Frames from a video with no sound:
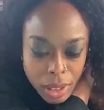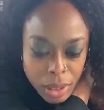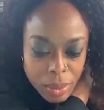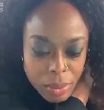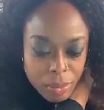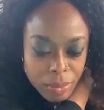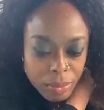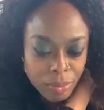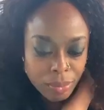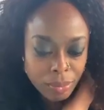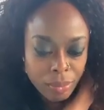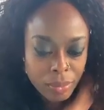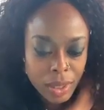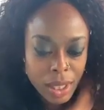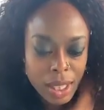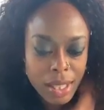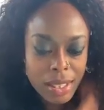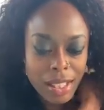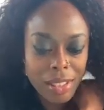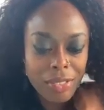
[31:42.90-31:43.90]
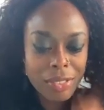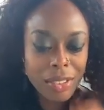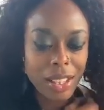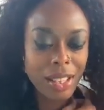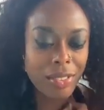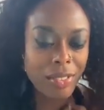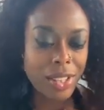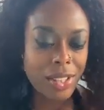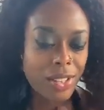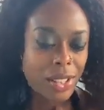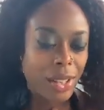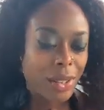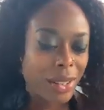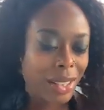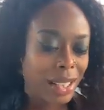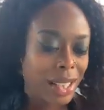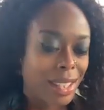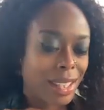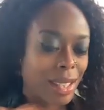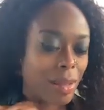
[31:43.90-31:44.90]
You know, tough love is
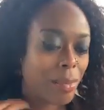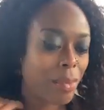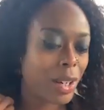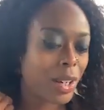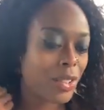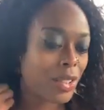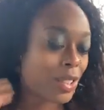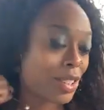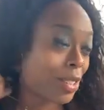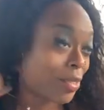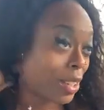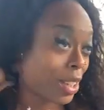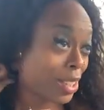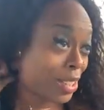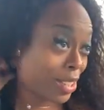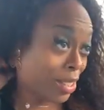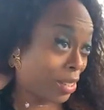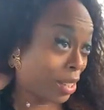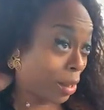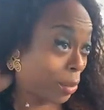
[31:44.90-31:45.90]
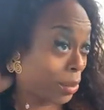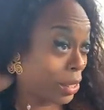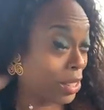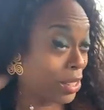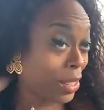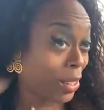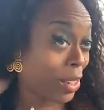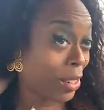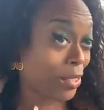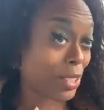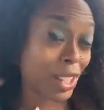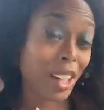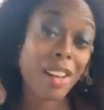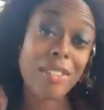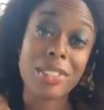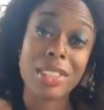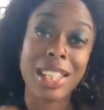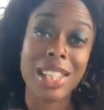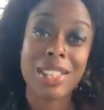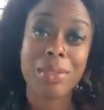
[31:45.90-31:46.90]
knowing that some versions of us don't deserve
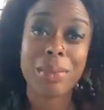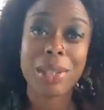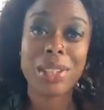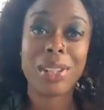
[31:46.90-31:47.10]
softness.